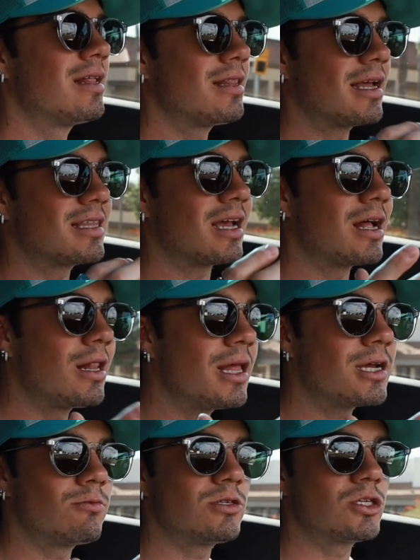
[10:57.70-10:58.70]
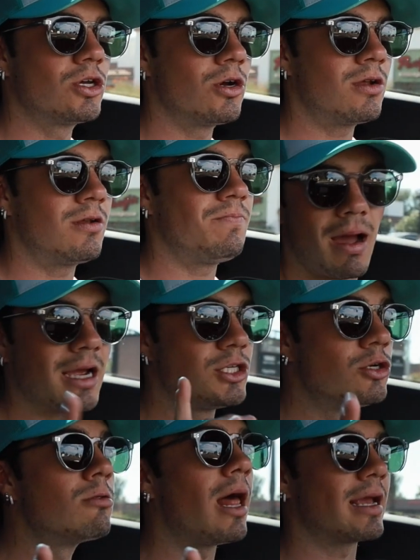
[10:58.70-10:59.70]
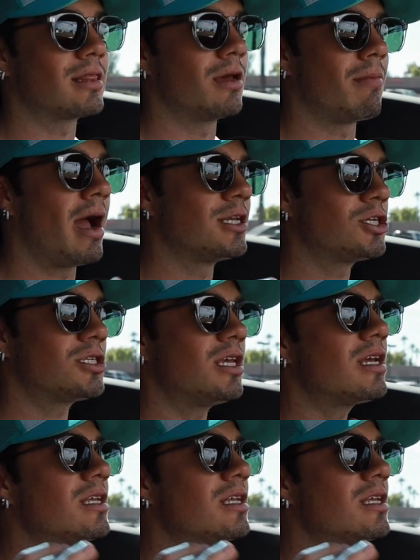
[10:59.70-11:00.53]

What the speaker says: like the click was good. I do like them. I just think